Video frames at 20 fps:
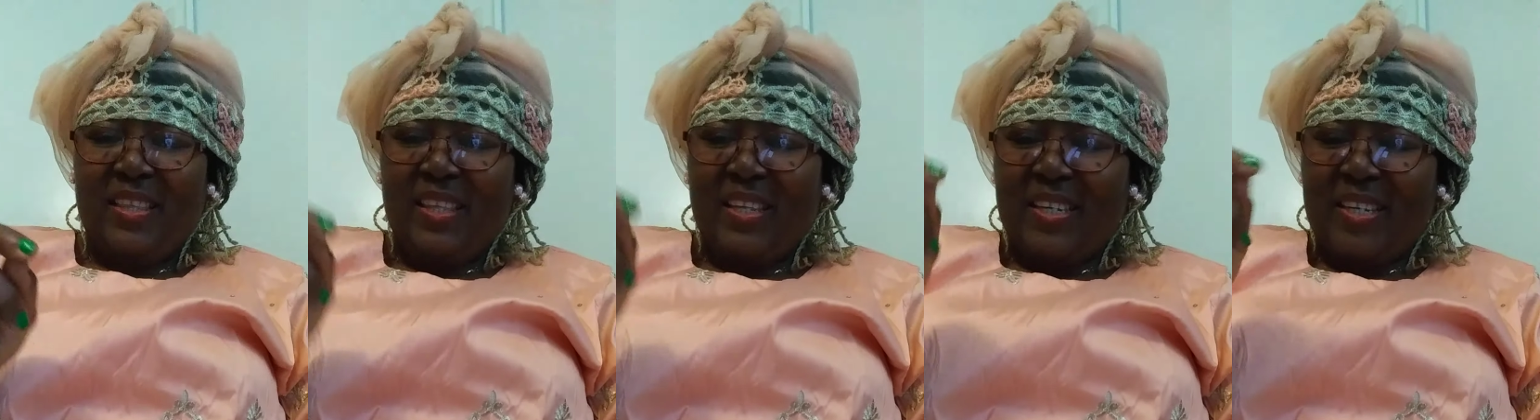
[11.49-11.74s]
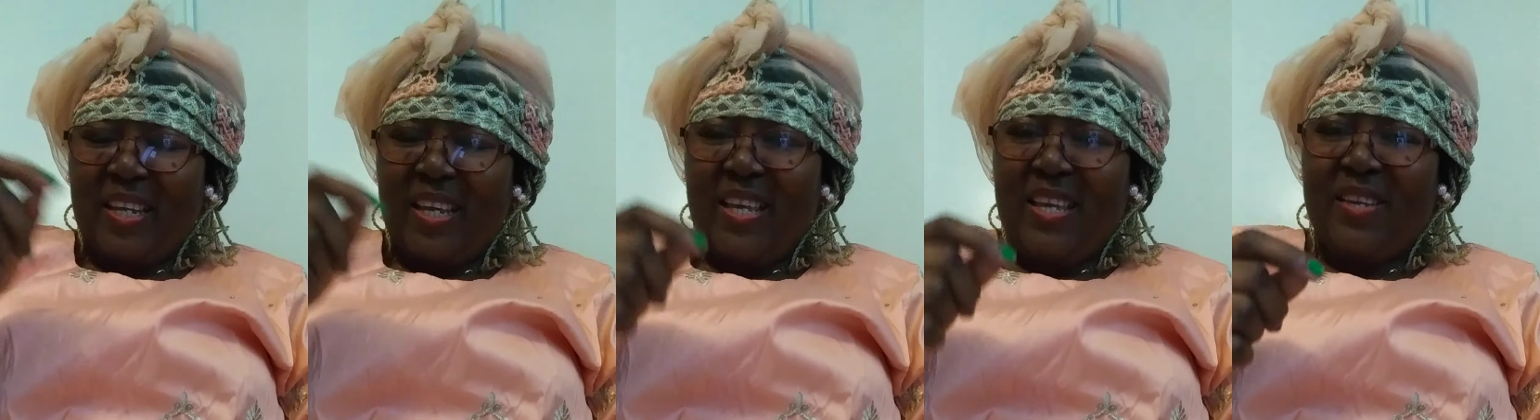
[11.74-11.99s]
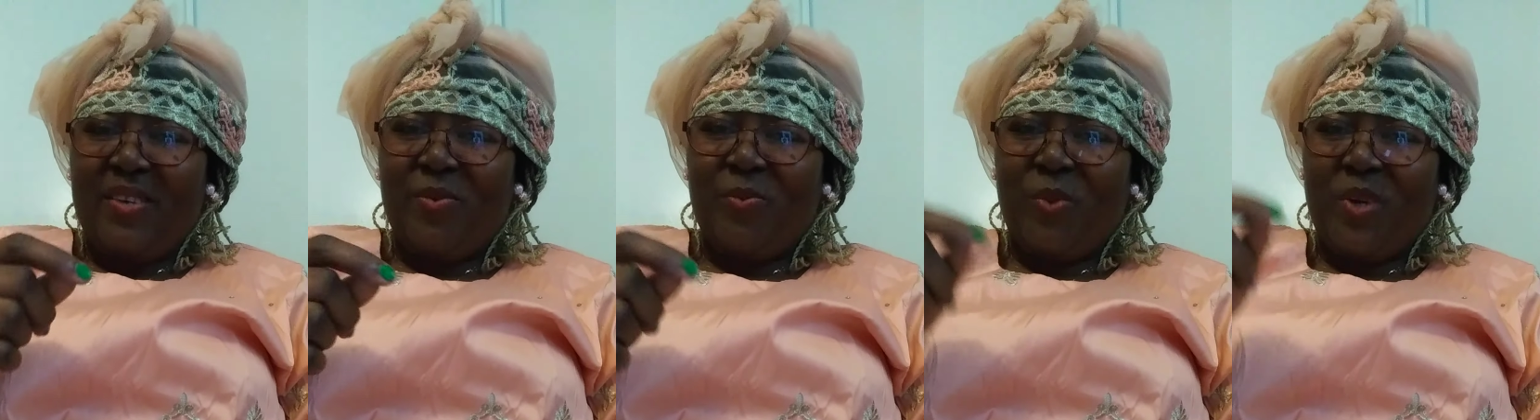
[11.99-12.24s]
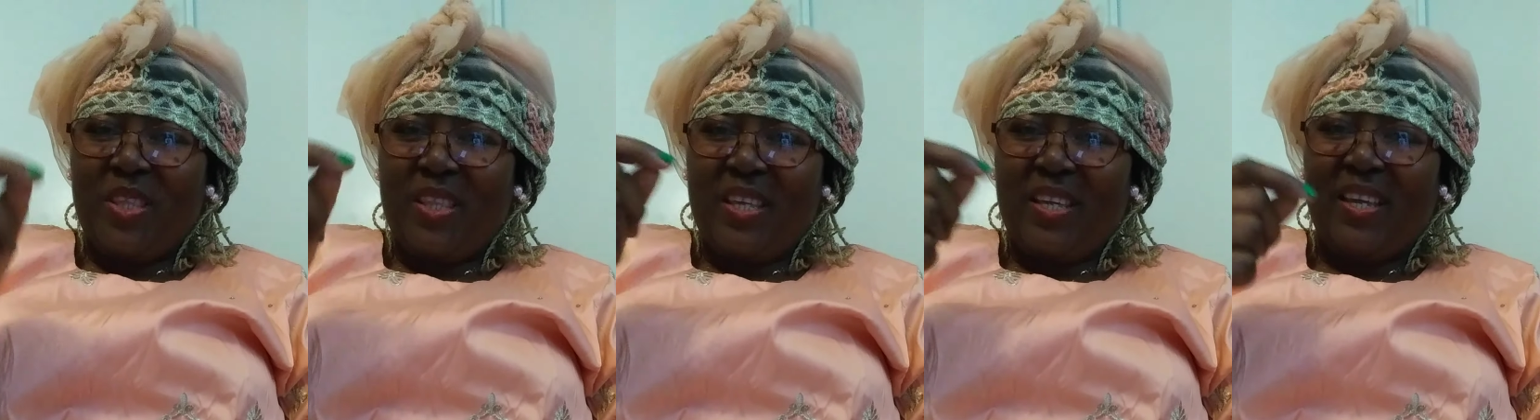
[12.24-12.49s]
The day
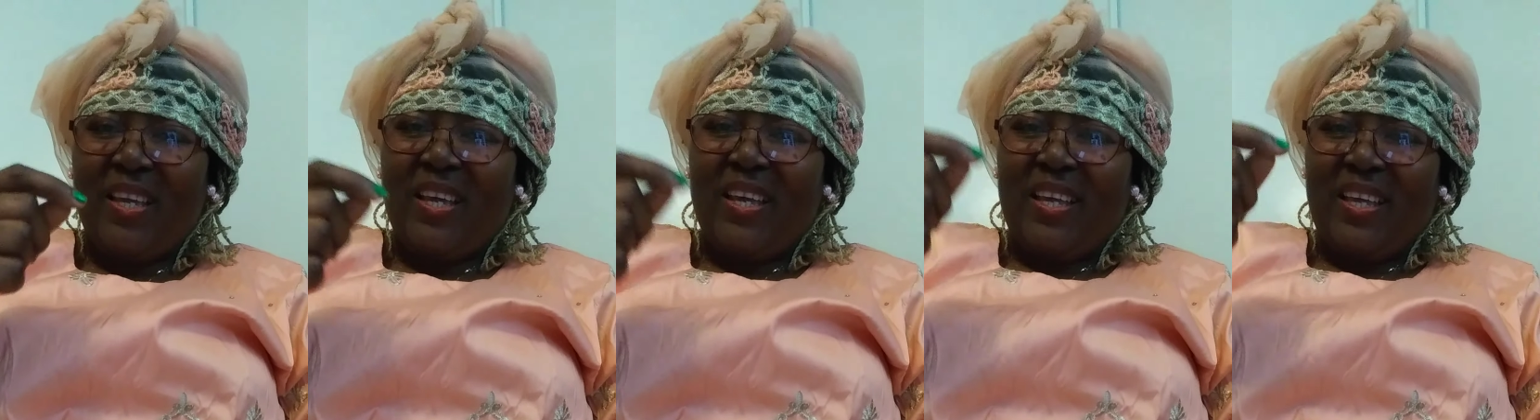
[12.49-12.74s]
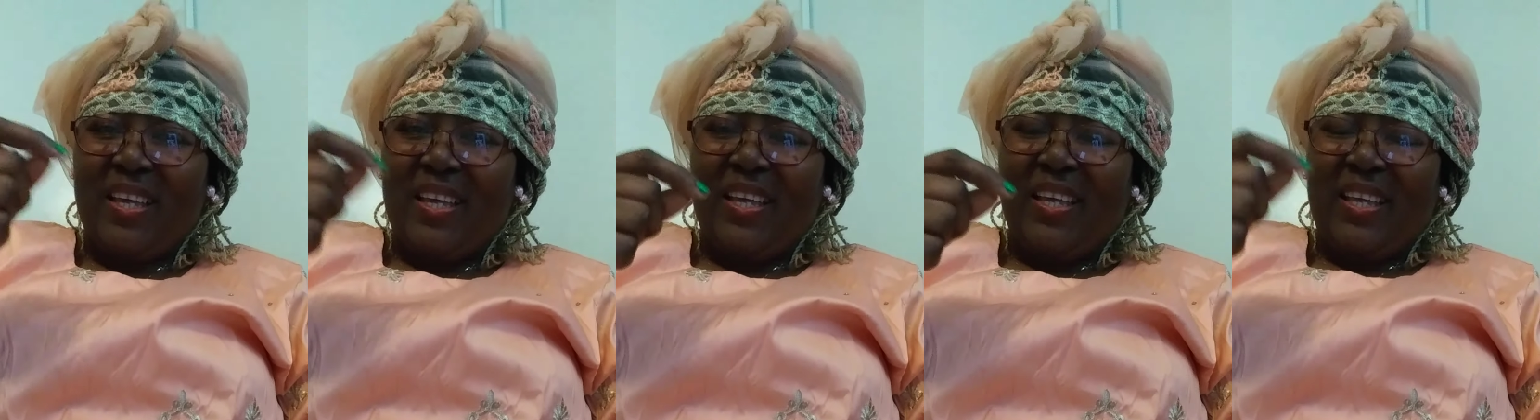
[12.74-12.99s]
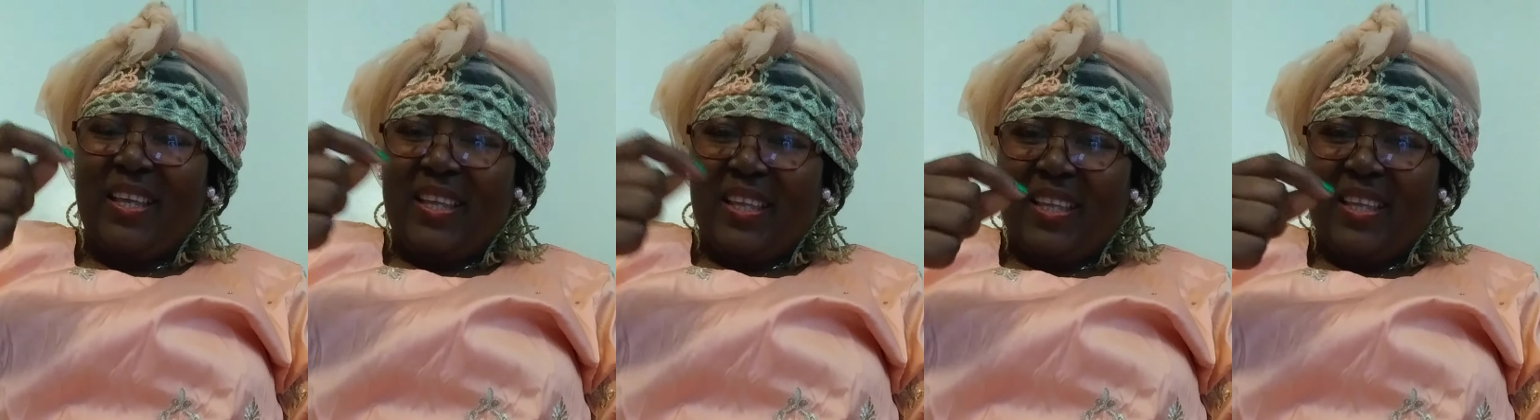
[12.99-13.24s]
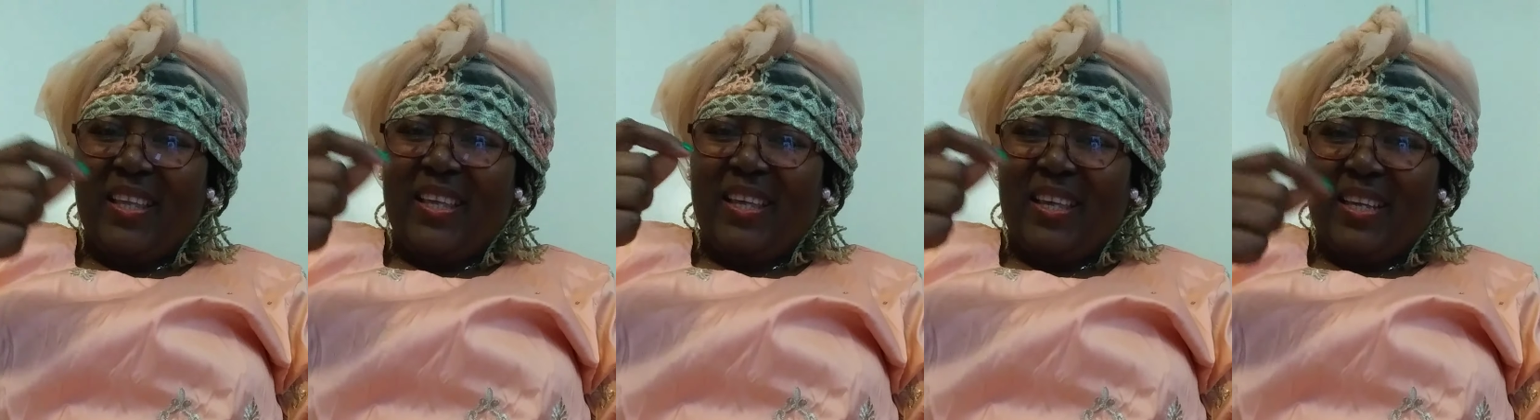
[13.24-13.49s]
when the
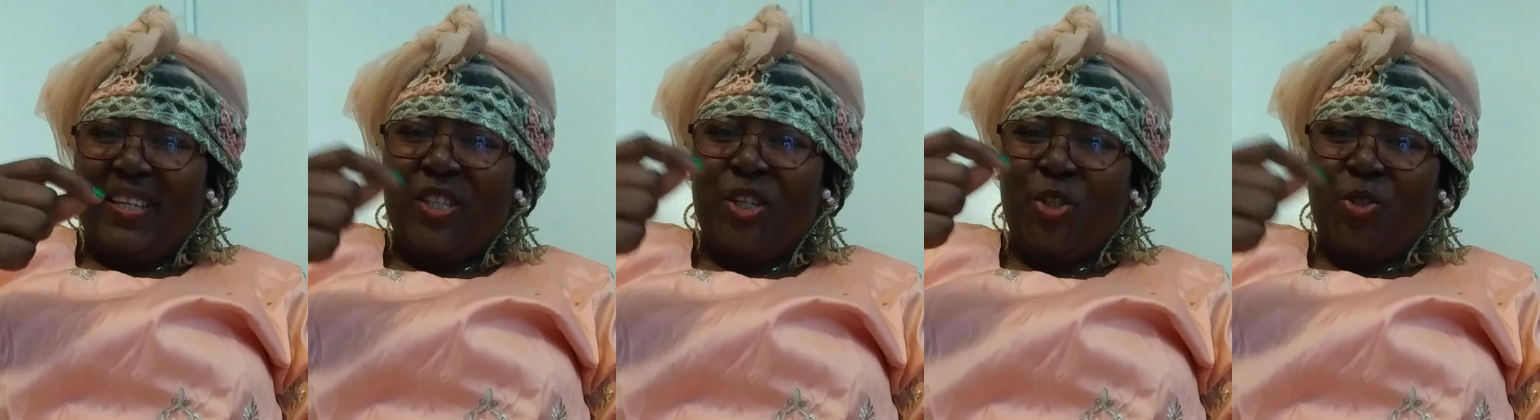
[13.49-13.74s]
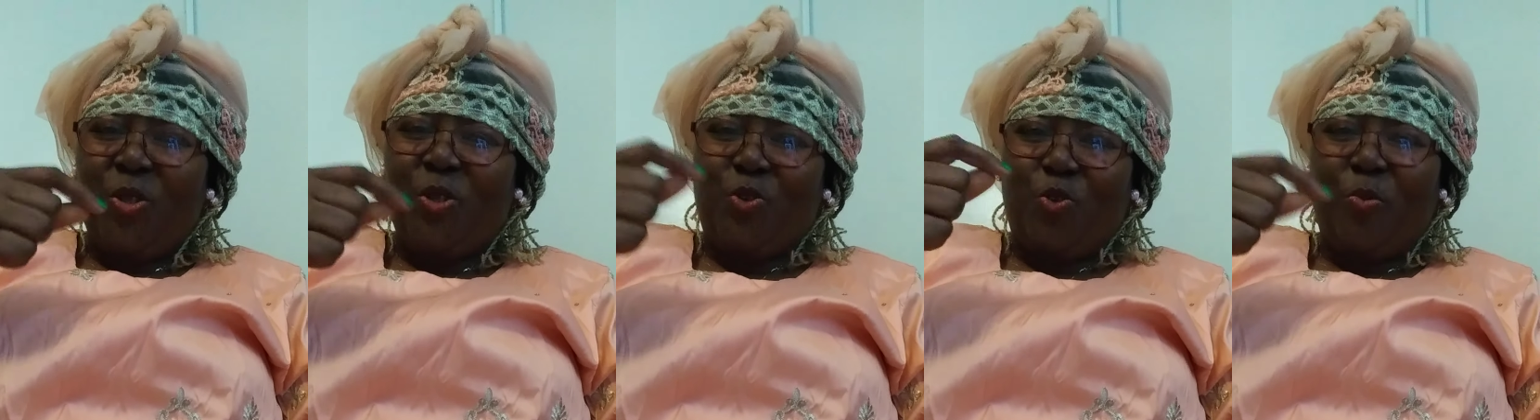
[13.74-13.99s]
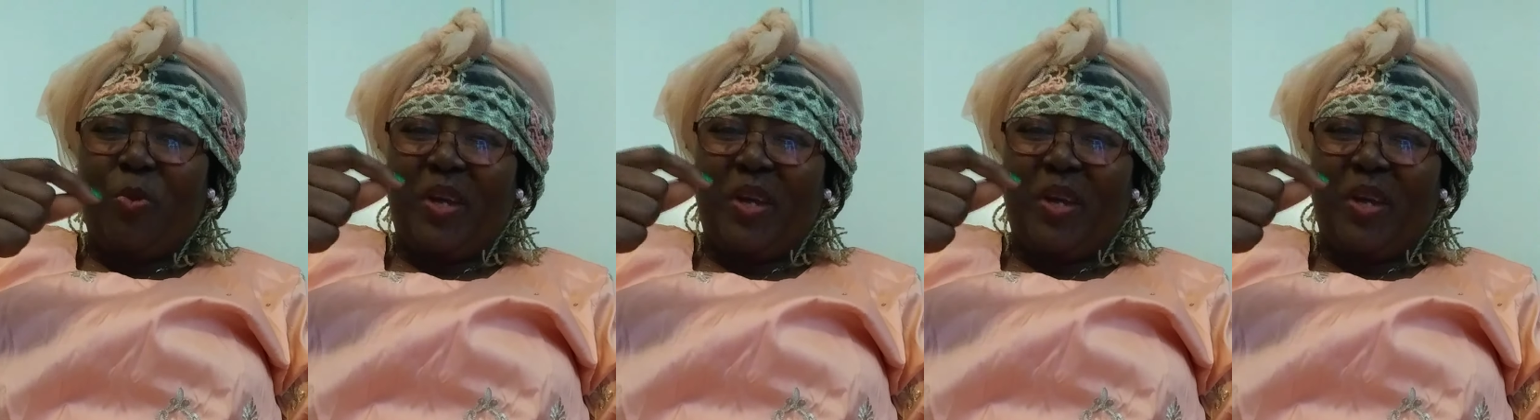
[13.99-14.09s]
Jesus